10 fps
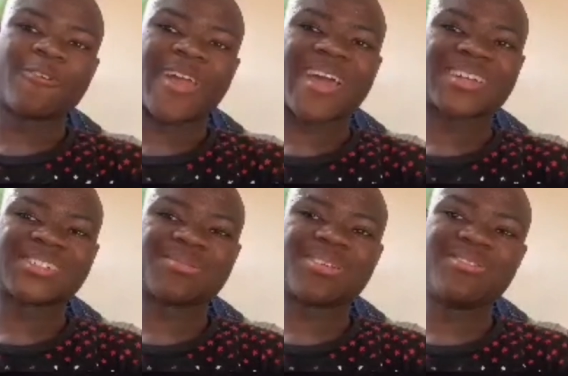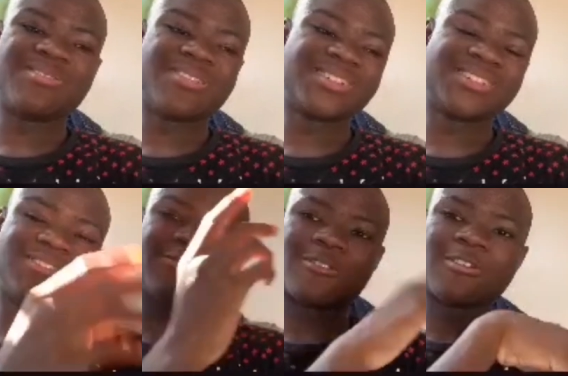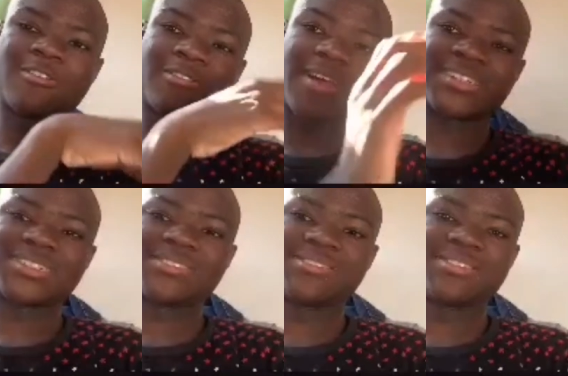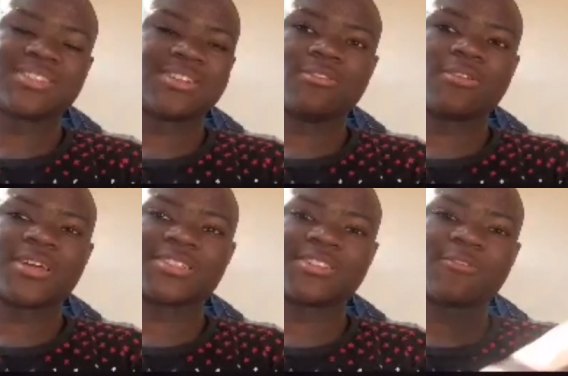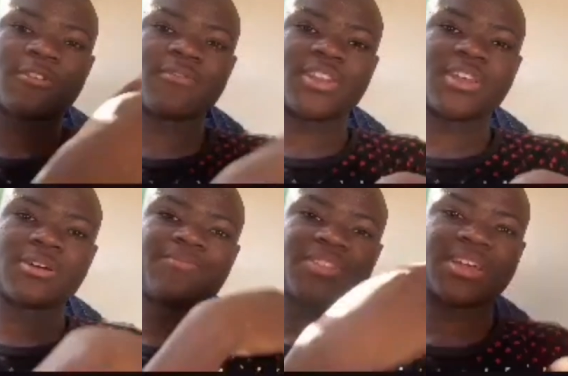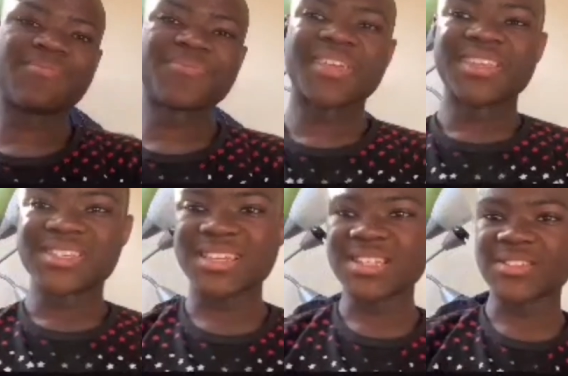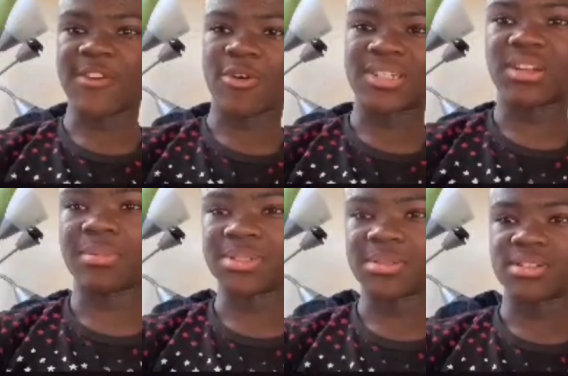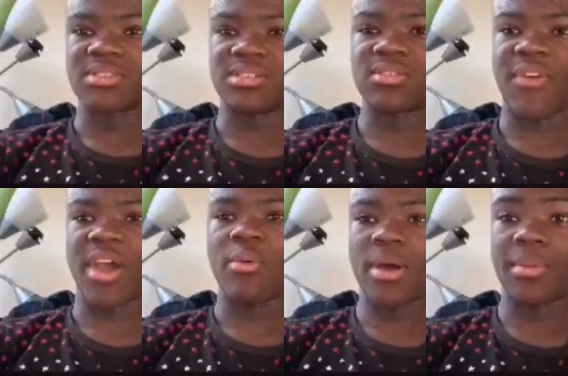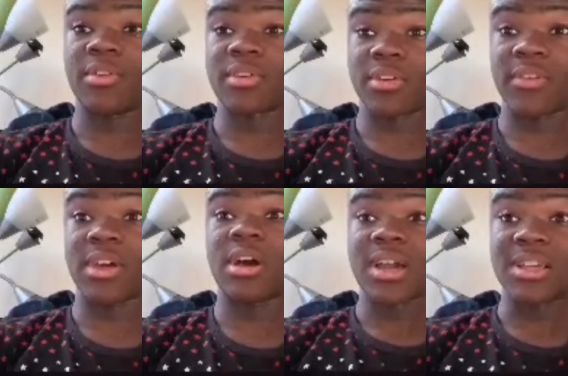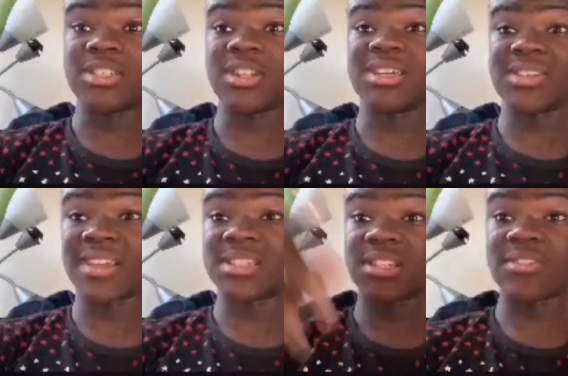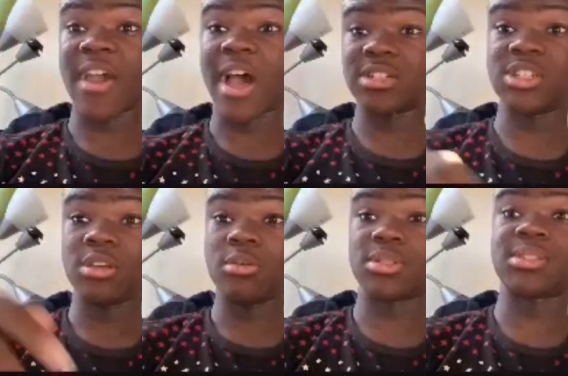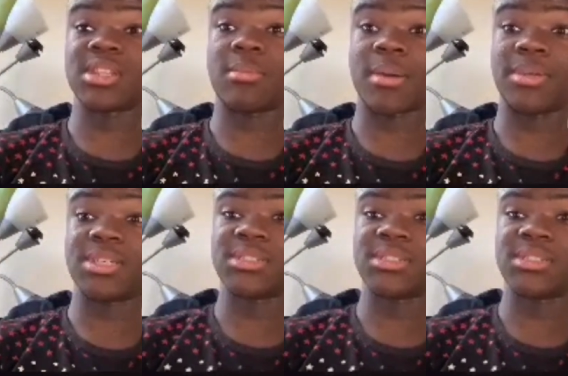reaction, my new SMG4 reaction to the new SMG4 video. Yeah. So, guys, that's it. Hope you guys are Please subscribe, and subscribe. My, my video, comment it up. So, guys, that's it. I'll see you guys later. Bye, peace.